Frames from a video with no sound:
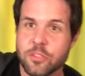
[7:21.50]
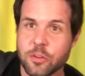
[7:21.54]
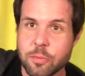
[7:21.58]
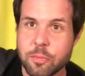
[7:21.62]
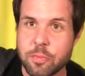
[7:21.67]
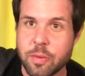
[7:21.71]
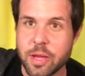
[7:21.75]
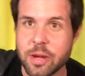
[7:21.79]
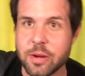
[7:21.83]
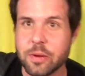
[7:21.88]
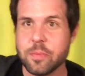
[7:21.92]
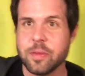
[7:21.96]

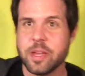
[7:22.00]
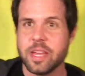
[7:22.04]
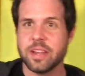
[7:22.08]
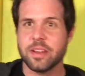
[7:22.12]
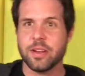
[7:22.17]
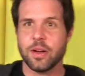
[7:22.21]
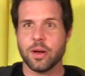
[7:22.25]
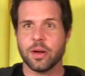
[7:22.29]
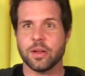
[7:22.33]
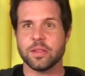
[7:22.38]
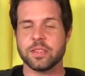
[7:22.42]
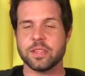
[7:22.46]
Betterman
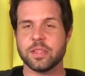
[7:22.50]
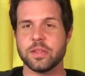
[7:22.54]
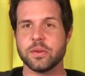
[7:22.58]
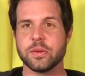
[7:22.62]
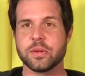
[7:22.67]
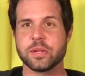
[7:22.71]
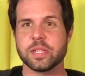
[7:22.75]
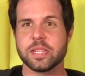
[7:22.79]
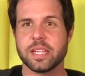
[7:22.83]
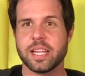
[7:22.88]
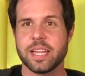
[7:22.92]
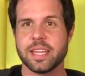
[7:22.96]
on the
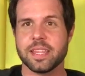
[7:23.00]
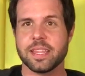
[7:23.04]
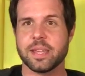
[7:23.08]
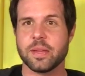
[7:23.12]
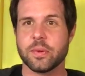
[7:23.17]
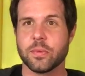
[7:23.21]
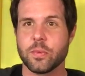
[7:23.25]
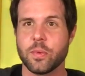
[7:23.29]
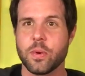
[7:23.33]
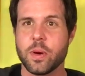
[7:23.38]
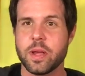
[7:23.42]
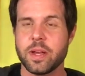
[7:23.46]
ukulele.
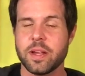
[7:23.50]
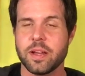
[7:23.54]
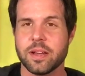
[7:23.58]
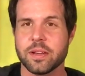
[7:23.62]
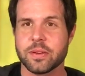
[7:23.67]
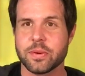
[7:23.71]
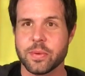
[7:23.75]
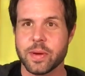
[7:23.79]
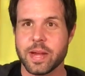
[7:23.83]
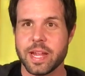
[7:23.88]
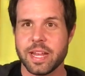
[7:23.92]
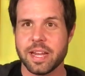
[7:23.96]
What a
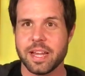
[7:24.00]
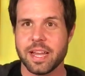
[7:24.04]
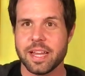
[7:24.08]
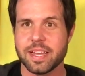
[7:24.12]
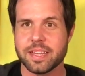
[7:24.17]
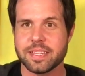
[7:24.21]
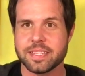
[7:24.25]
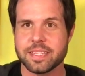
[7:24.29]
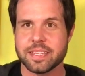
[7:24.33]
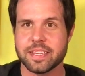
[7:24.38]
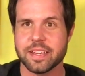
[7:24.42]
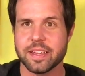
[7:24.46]
great
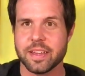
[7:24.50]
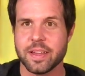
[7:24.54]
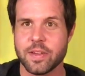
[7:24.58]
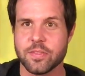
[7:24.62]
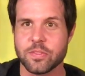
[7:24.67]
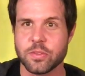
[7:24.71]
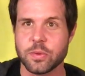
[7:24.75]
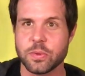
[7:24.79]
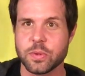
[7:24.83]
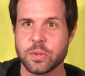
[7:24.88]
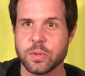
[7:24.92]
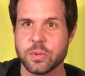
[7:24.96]
idea,
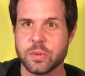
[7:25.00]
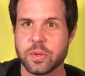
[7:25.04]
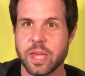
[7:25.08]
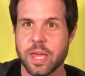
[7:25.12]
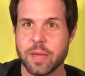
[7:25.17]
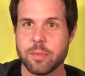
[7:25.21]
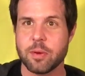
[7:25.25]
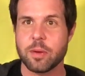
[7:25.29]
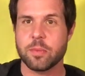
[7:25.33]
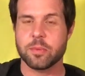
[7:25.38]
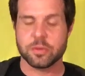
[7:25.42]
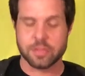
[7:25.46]
everyone who
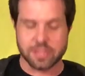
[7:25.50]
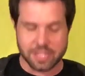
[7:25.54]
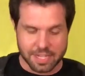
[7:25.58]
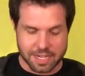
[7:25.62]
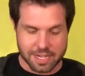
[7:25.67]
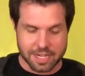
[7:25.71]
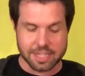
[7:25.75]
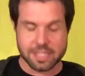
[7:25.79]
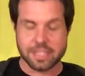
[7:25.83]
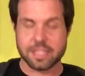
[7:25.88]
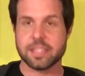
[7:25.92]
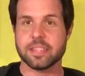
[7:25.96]
came up with that
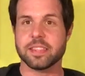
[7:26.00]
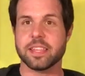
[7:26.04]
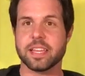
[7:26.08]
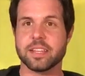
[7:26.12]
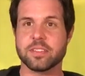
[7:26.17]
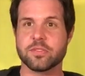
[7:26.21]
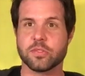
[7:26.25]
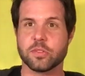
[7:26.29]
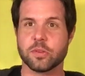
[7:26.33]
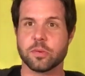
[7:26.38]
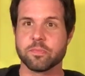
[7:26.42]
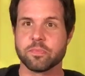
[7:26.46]
idea. Thanks
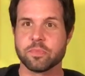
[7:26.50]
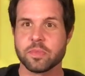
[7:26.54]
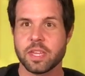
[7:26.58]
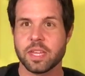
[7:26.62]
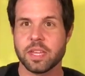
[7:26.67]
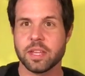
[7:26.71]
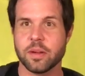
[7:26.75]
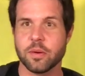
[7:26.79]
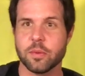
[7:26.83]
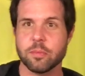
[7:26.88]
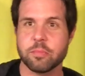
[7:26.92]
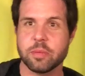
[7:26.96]
for,
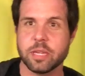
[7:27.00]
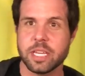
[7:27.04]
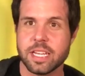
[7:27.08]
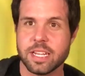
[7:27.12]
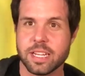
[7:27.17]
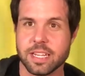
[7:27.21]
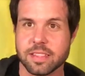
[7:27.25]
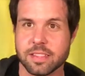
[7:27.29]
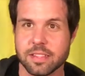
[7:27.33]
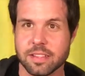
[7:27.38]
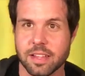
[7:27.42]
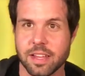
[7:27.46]
you know,
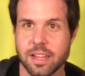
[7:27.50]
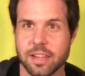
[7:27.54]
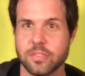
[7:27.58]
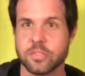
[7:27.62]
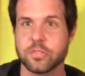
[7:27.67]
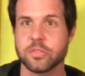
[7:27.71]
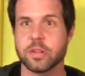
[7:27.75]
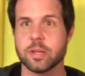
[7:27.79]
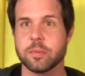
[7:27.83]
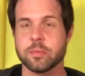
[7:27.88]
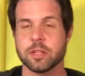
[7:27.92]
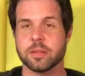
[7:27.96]
being at the live
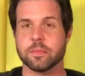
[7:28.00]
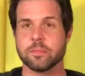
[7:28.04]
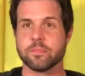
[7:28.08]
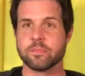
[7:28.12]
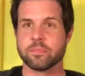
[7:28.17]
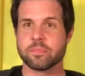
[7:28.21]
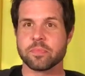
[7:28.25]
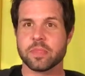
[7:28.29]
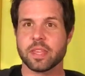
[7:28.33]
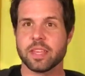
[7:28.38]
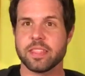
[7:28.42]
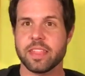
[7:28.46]
stream, and
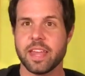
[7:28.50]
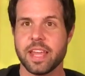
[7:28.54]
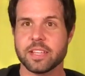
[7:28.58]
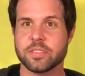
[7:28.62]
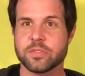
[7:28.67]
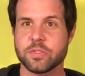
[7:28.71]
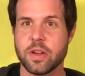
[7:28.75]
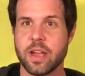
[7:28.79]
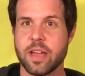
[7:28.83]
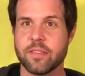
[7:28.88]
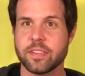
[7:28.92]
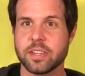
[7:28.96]
thanks
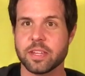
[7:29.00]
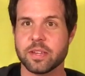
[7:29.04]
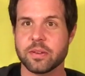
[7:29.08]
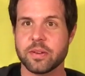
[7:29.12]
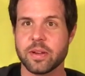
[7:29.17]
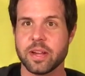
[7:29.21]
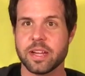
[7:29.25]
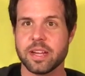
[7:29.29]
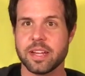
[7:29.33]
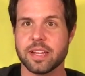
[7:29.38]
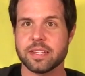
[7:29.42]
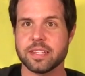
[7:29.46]
for having a
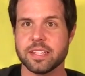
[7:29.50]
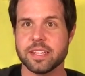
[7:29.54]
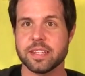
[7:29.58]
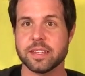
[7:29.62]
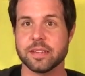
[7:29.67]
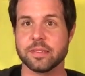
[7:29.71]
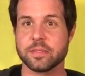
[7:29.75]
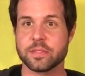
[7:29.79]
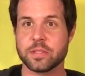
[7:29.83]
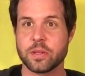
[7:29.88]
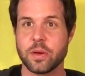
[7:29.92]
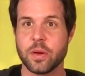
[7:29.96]
great
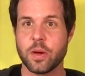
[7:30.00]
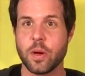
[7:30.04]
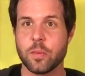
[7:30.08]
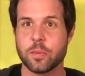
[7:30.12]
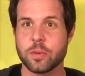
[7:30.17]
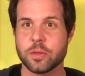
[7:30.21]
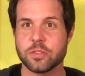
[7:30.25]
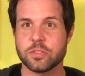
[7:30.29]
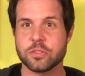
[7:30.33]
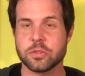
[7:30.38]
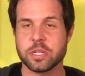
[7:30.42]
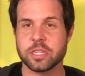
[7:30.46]
idea. So I hope
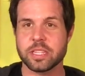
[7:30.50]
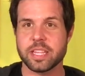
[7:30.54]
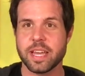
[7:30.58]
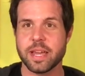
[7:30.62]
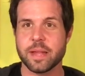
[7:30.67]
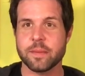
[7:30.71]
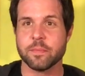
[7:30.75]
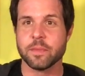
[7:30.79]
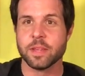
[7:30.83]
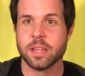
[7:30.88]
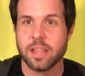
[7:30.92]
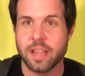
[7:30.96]
you enjoyed
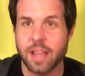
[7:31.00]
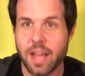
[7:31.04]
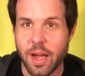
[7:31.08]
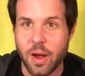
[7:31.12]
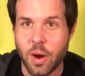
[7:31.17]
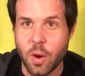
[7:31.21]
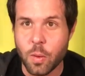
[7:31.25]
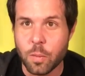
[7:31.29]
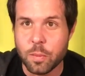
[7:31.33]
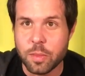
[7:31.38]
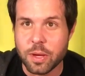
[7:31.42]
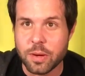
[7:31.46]
that. I
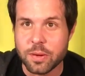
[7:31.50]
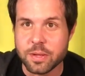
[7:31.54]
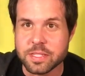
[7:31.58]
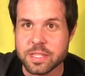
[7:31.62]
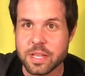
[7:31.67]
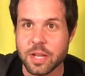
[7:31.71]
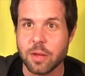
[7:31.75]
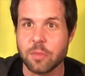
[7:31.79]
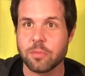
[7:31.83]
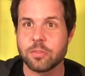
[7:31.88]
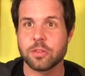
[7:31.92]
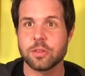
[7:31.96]
hope that was
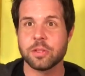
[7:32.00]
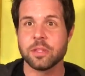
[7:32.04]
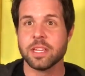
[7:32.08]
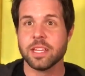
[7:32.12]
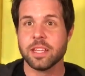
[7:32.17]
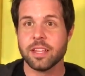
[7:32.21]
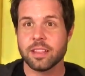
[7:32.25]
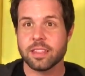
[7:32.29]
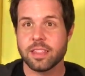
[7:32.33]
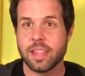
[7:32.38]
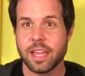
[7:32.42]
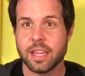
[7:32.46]
helpful.
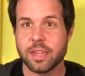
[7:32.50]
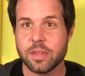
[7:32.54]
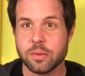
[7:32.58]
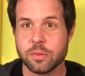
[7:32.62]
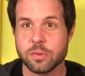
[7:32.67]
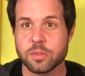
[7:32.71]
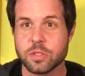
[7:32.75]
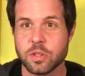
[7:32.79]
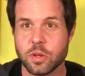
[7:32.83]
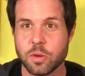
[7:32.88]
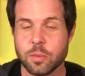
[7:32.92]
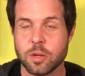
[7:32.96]
Thank you
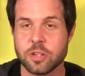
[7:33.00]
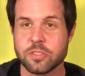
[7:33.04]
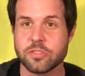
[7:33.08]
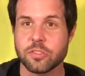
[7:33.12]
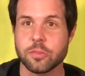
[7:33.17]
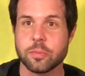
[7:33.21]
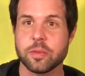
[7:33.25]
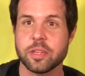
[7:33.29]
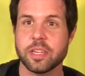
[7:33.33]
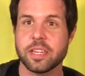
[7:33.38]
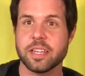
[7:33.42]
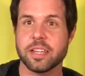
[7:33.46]
so much
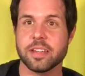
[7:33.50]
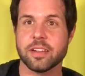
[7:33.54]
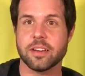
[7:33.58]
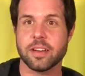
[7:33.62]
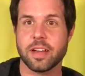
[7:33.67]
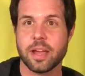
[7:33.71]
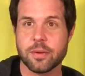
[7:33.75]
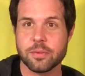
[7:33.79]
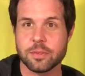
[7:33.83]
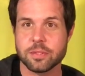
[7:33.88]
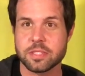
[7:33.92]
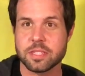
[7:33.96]
for being here, and
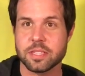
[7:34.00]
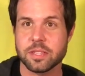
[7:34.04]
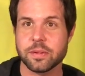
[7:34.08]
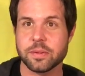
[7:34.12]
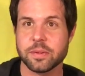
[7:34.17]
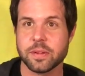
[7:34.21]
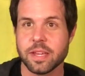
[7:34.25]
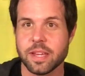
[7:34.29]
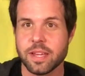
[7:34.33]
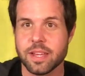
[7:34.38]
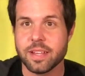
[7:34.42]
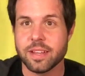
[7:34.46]
I will see
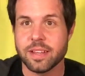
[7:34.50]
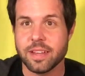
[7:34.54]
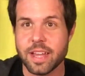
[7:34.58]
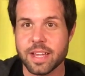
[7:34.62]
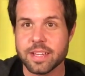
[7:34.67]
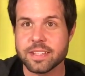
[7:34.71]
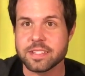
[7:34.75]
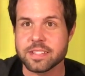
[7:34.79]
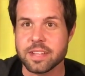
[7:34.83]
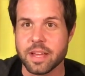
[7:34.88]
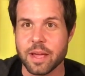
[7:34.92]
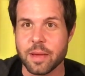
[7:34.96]
you
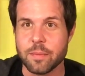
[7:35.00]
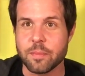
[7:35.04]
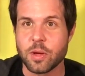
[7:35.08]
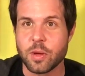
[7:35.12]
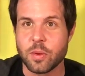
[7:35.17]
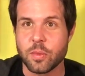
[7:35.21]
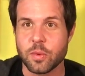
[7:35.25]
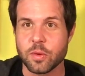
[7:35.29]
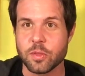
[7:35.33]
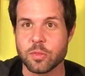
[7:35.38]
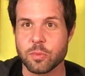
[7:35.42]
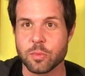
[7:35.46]
next time
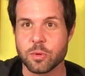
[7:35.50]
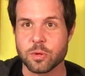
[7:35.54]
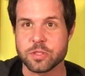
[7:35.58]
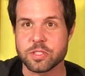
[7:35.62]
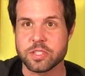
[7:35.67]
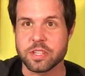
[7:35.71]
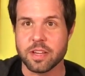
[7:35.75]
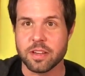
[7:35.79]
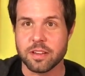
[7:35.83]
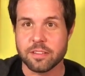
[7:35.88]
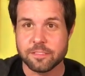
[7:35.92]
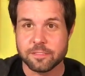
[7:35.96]
with more
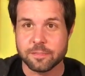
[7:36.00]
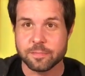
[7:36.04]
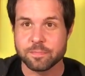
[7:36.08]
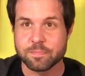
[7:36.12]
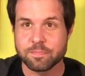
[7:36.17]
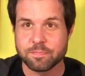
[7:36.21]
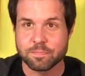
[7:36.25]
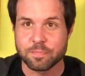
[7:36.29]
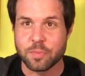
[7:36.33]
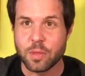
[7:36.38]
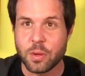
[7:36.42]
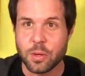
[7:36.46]
stuff.
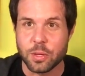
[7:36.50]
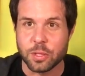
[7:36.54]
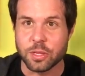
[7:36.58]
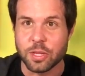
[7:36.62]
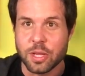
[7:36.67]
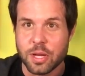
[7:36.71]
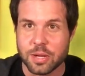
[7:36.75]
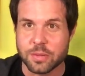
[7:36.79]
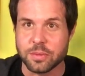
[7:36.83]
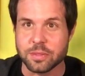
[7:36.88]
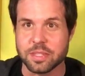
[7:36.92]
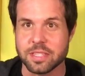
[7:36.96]
Good
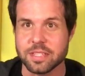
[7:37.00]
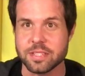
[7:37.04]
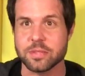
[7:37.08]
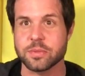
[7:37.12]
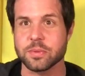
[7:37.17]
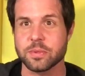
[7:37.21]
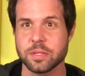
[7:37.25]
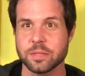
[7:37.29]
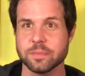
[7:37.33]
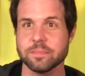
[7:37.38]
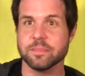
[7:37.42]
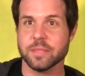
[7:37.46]
luck with this
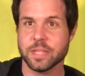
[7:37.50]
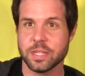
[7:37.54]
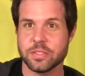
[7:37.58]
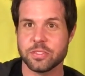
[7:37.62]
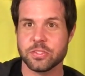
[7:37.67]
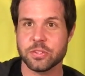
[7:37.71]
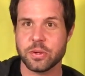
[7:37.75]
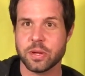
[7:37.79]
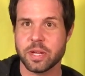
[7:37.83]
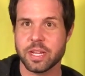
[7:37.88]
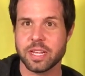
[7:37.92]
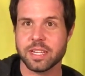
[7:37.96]
one.
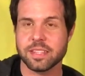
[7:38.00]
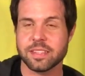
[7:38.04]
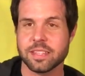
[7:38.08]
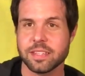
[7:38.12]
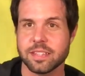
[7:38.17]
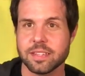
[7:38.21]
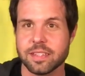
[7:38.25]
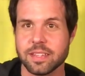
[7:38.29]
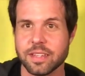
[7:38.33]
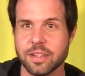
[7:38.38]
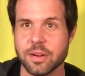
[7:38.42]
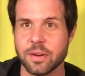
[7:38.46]
Enjoy it at
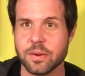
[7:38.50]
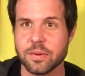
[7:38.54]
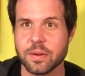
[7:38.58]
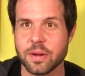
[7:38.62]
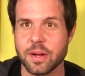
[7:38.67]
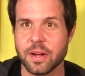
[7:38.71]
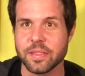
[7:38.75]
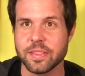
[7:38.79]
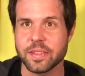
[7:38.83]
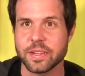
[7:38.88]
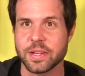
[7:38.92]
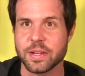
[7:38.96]
the, you know,
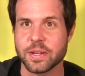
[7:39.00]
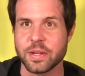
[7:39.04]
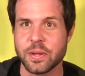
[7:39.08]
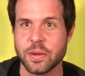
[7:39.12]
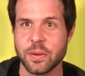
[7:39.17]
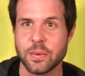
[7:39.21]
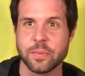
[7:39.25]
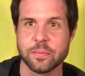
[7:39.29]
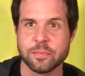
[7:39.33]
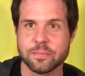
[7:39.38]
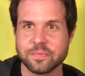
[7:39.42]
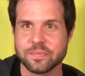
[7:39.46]
on the
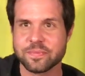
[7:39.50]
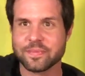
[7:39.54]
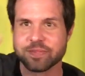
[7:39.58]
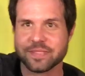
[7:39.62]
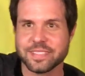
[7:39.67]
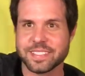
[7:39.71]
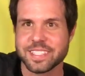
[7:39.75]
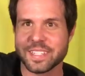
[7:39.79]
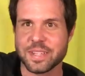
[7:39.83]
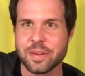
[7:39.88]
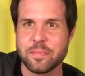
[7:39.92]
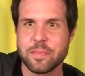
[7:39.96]
canoe.
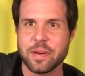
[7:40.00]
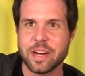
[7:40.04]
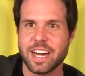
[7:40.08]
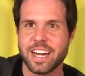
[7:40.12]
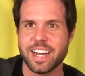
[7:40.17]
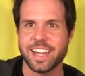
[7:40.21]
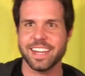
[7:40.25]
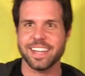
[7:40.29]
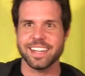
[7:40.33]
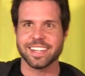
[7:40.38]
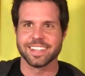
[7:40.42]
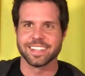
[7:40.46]

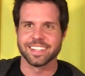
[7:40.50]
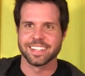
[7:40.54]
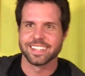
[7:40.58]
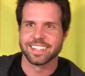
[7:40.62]
Goodbye.